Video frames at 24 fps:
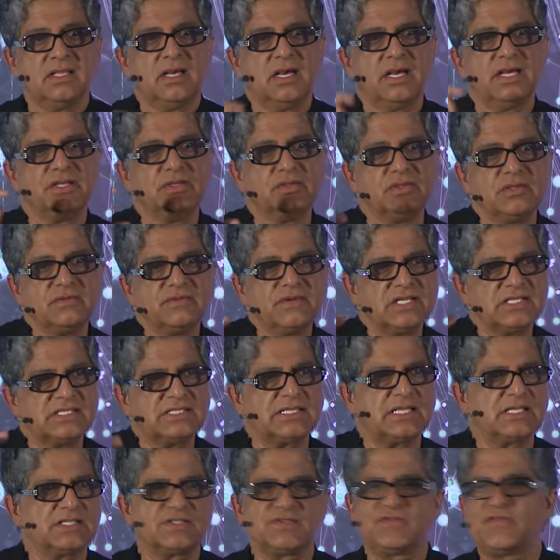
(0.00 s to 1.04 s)
a universe
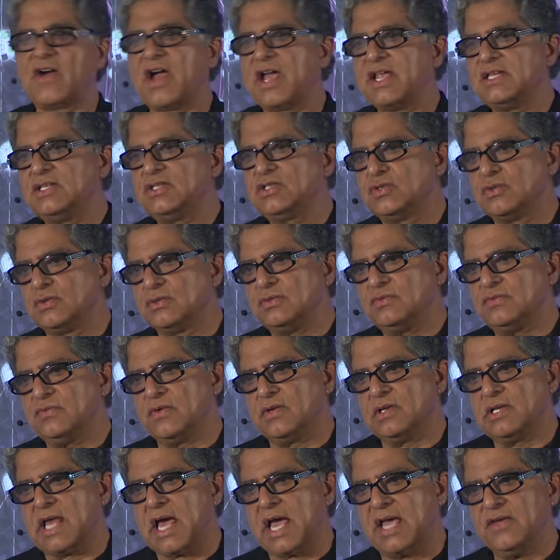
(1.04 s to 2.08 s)
that's fine-tuned
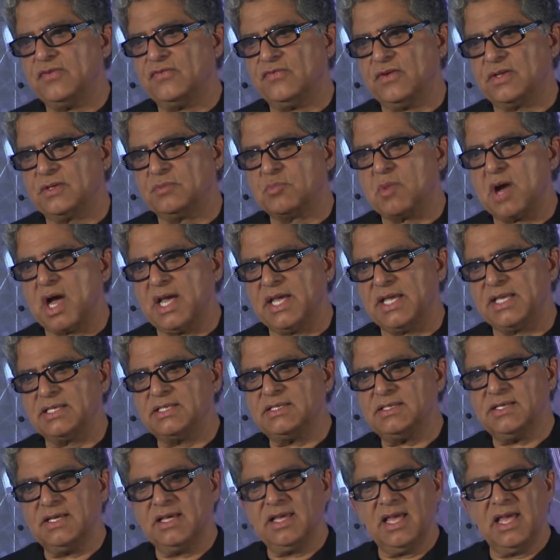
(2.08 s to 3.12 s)
for life and
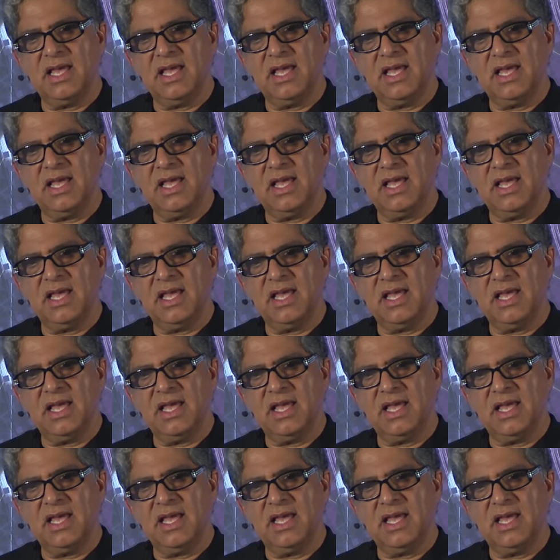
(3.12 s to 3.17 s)
mind.